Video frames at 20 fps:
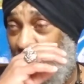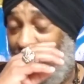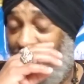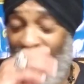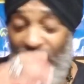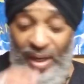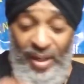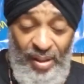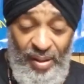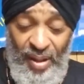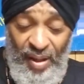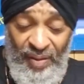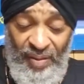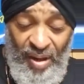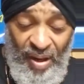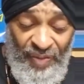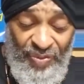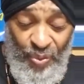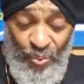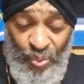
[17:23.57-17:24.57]
Okay,
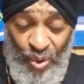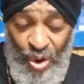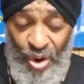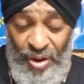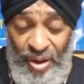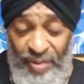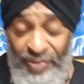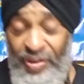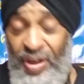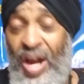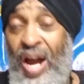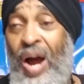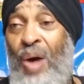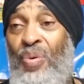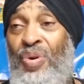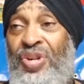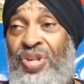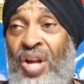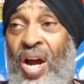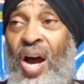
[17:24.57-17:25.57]
of the word of
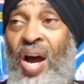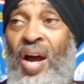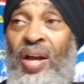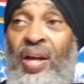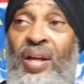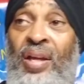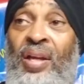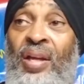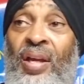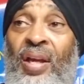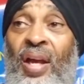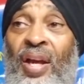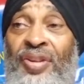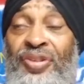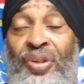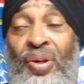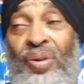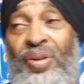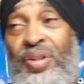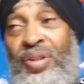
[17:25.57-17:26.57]
Yahushua. And
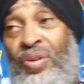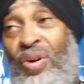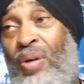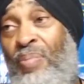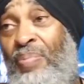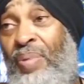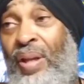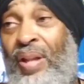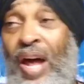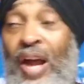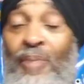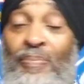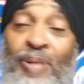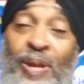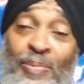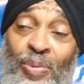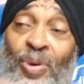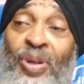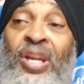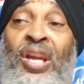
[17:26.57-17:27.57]
so there's going to be a lot of
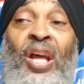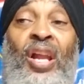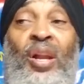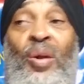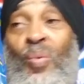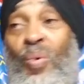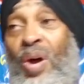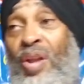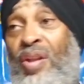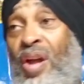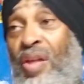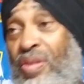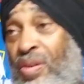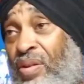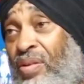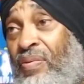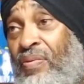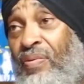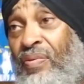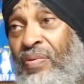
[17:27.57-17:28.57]
people killing one another.
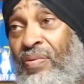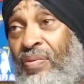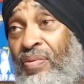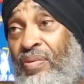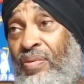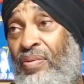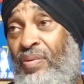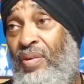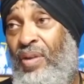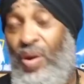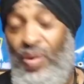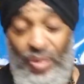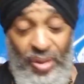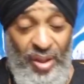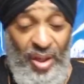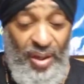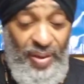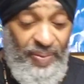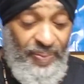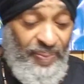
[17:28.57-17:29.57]

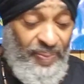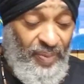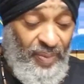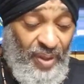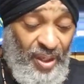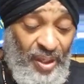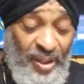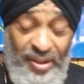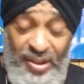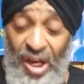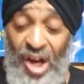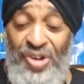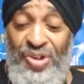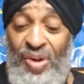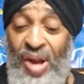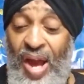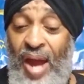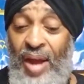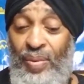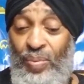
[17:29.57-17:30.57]
Okay? And it tells you
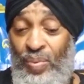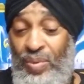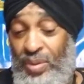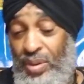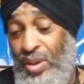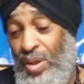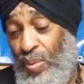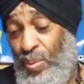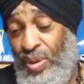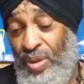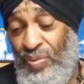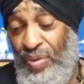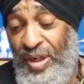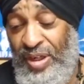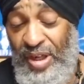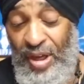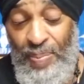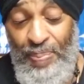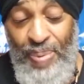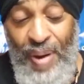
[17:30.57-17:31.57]
that when you read
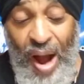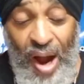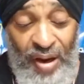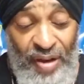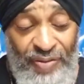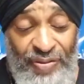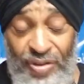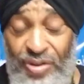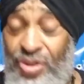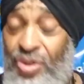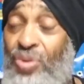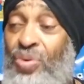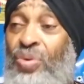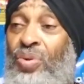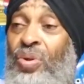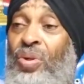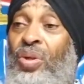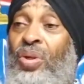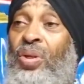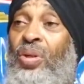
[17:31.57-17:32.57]
the Apocrypha too.
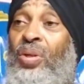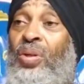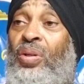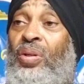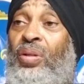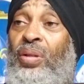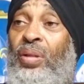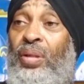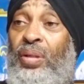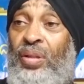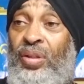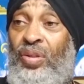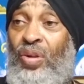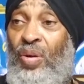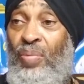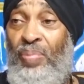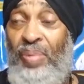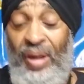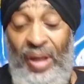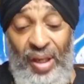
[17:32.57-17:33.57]
Mm-hmm. There's
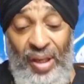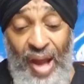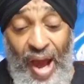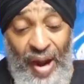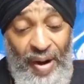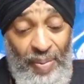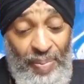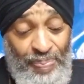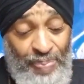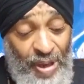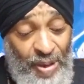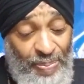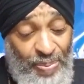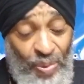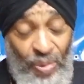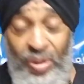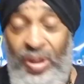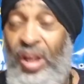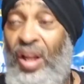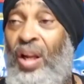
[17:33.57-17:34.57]
going to be a lot of
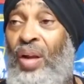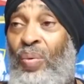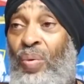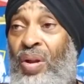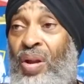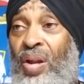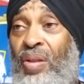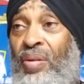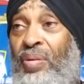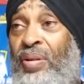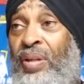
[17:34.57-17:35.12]
people killing one another.